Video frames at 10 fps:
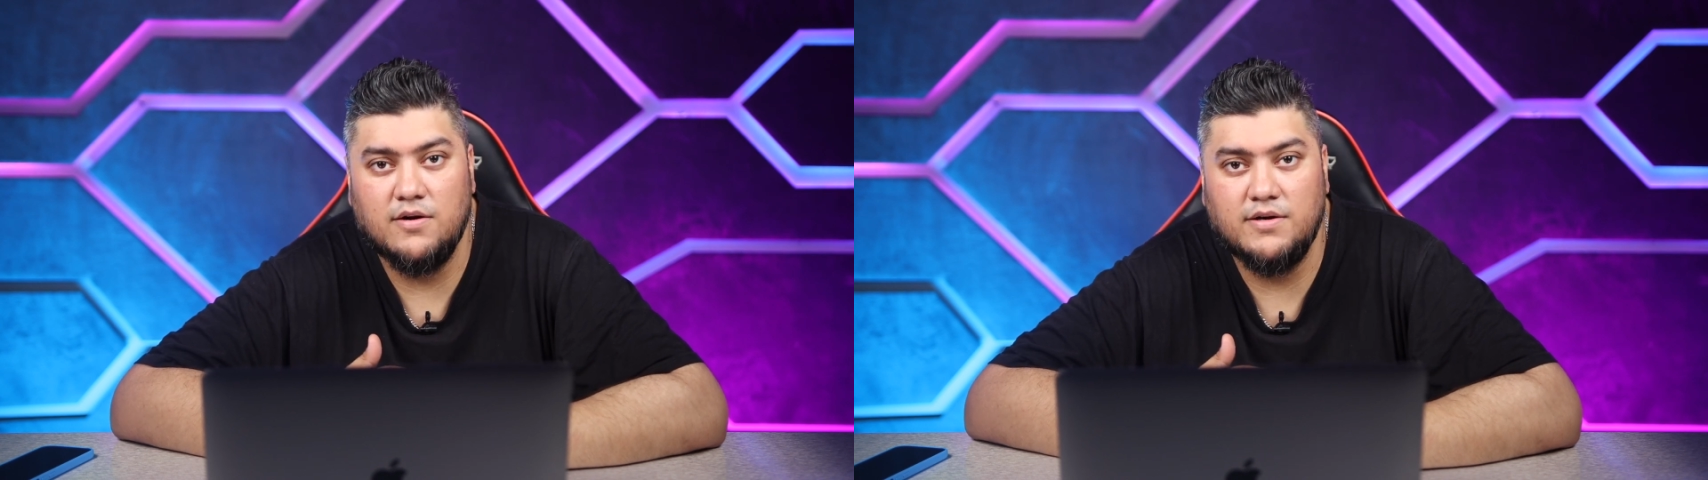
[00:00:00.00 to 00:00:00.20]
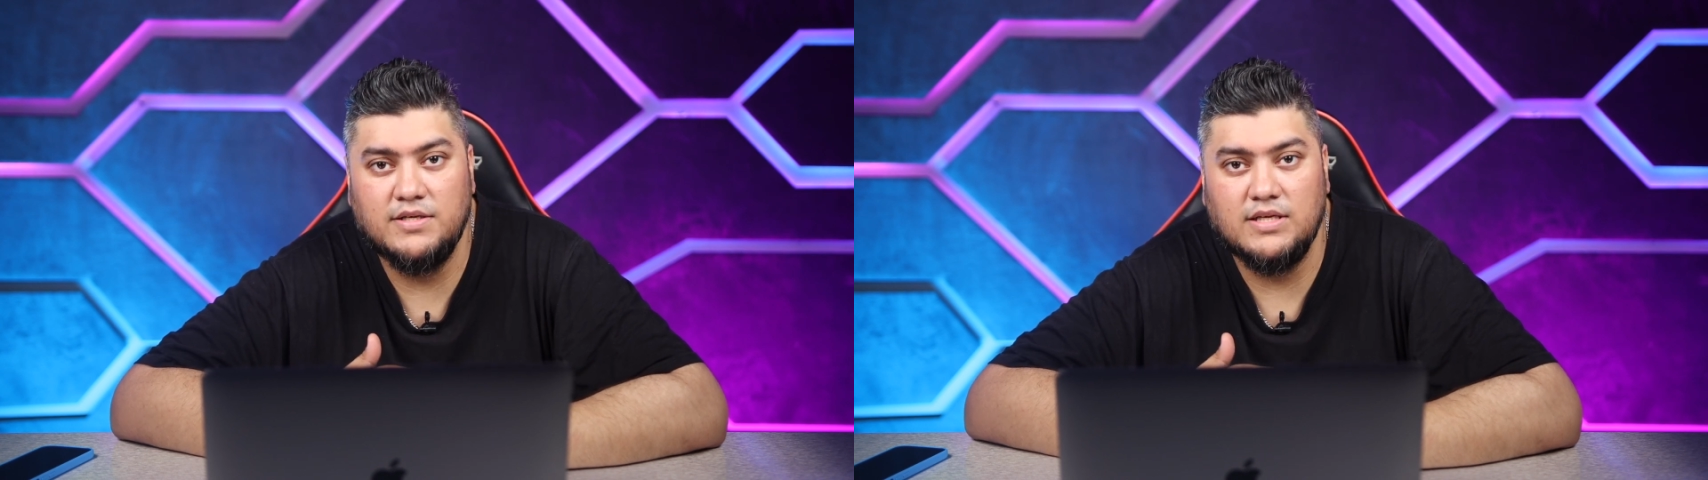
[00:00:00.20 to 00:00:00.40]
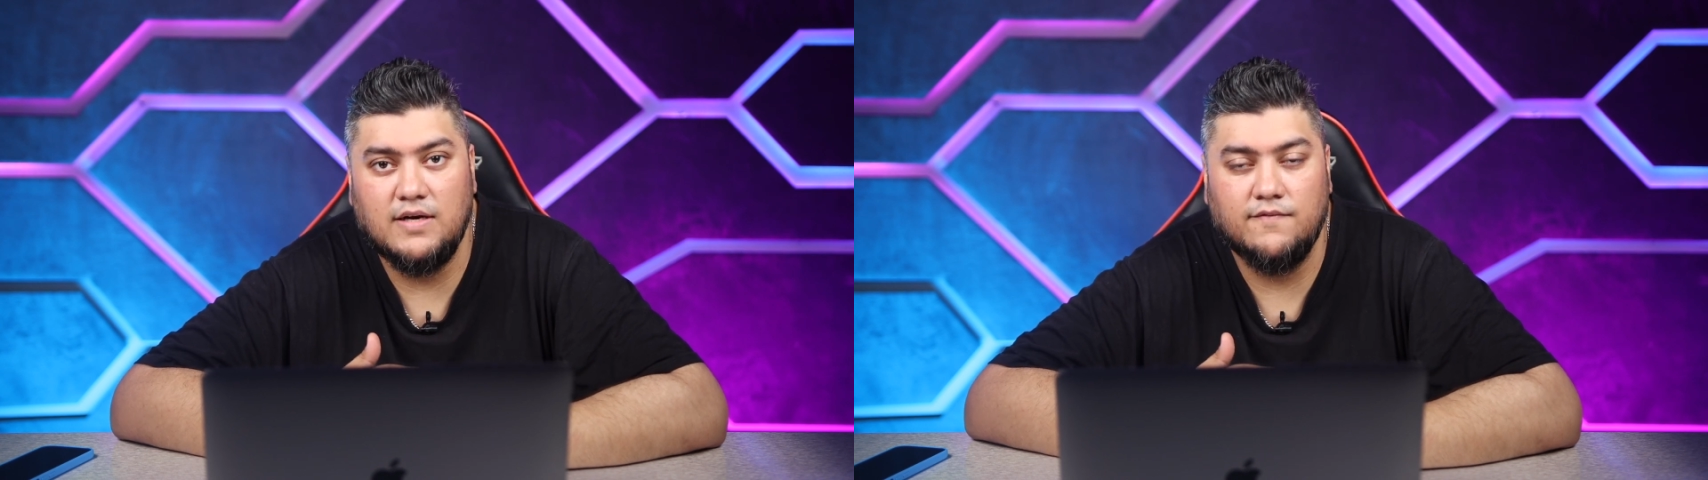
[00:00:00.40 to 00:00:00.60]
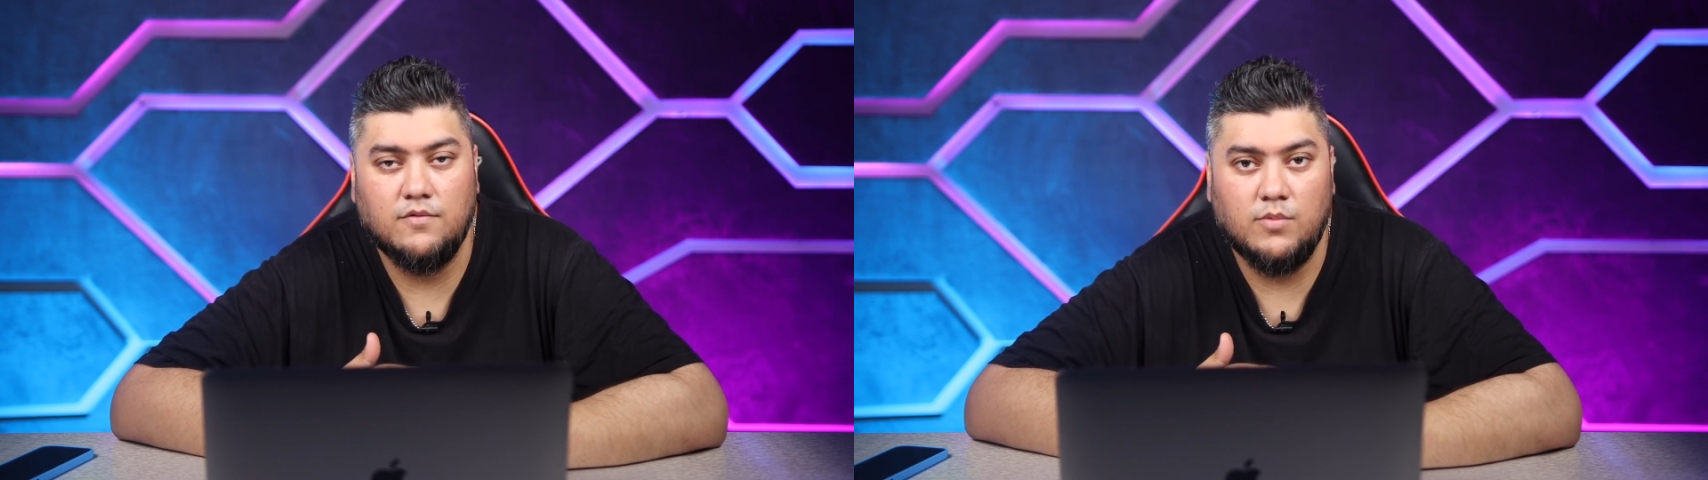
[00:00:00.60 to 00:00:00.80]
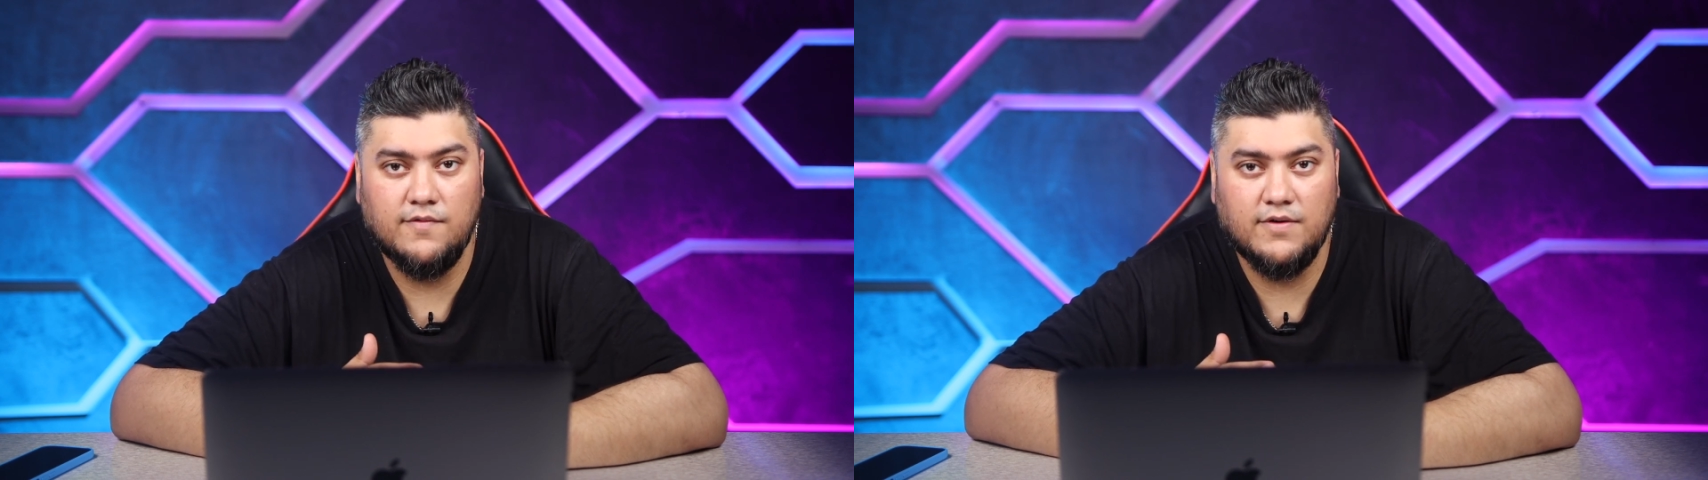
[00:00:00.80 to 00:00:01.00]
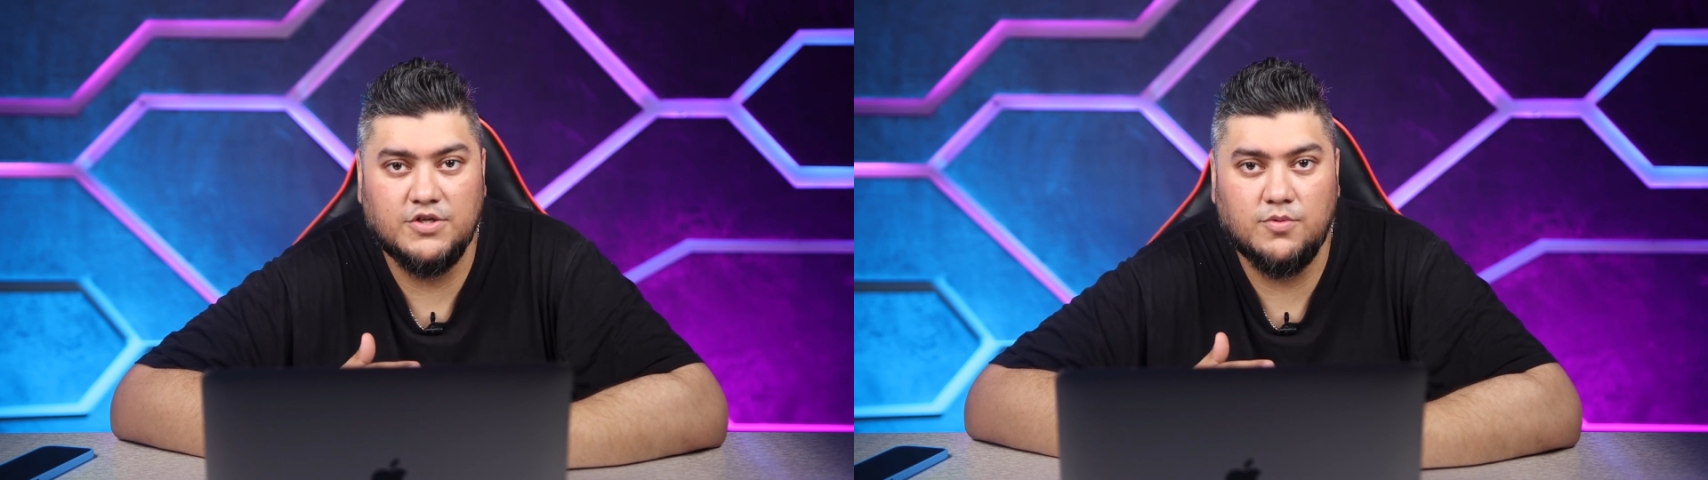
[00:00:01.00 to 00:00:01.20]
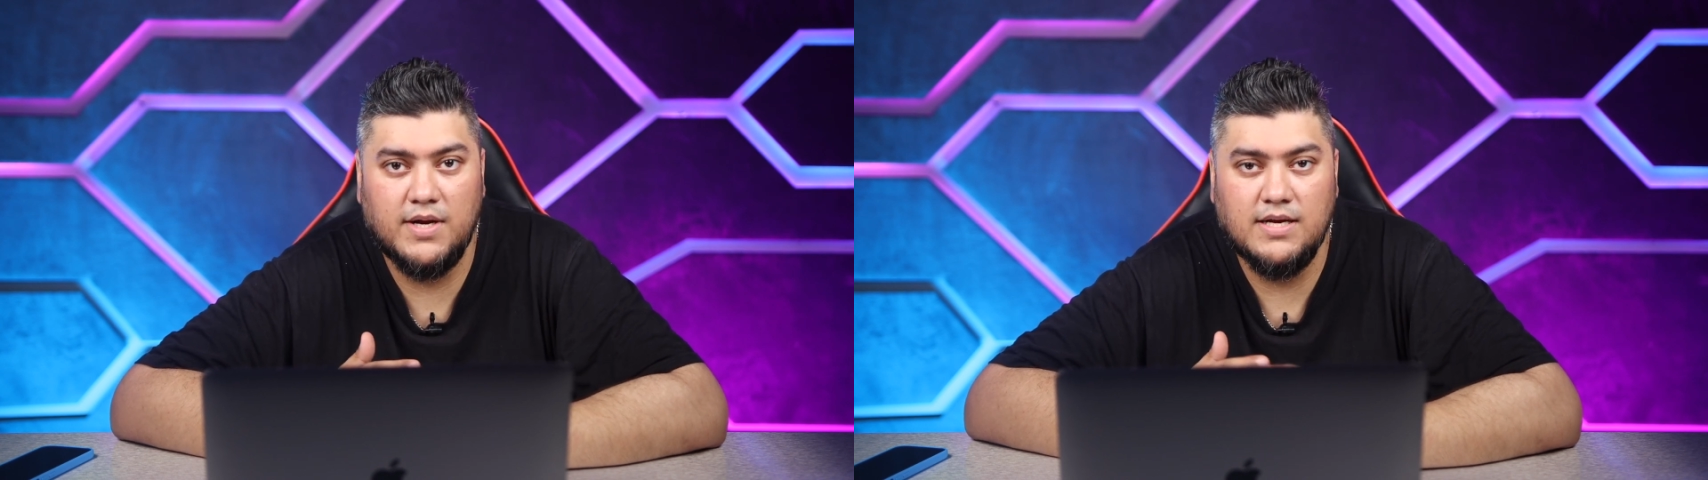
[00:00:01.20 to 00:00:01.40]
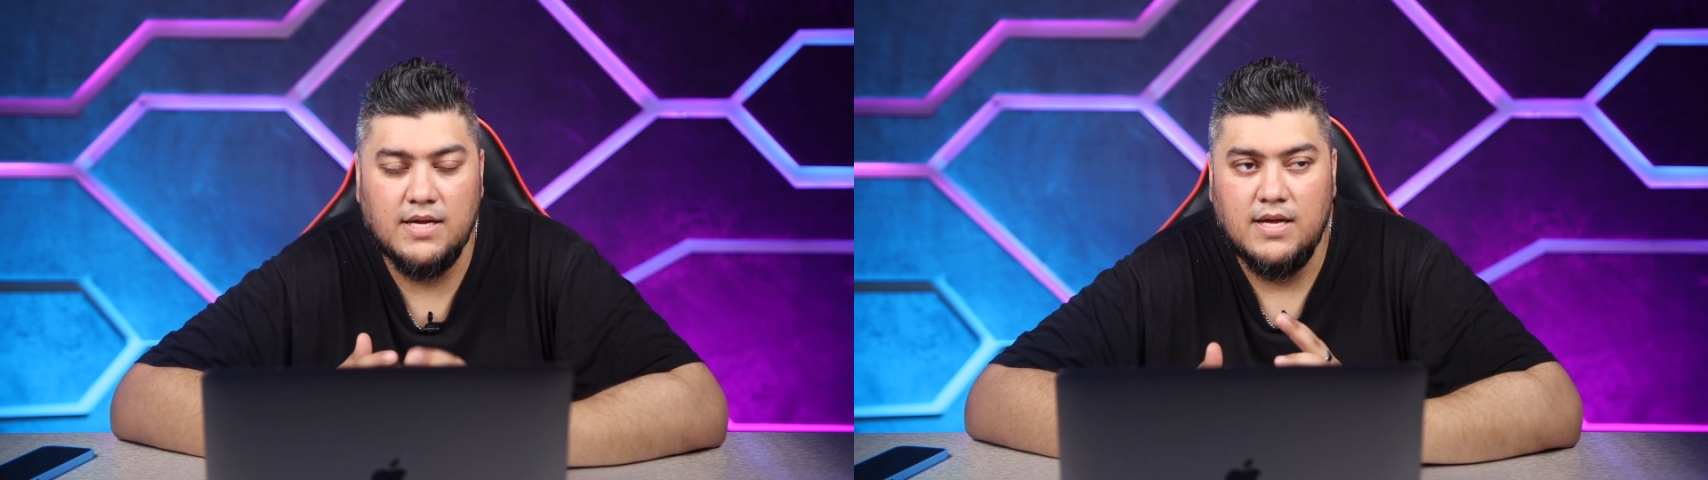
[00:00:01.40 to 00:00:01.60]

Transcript: hertz of a refresh rate,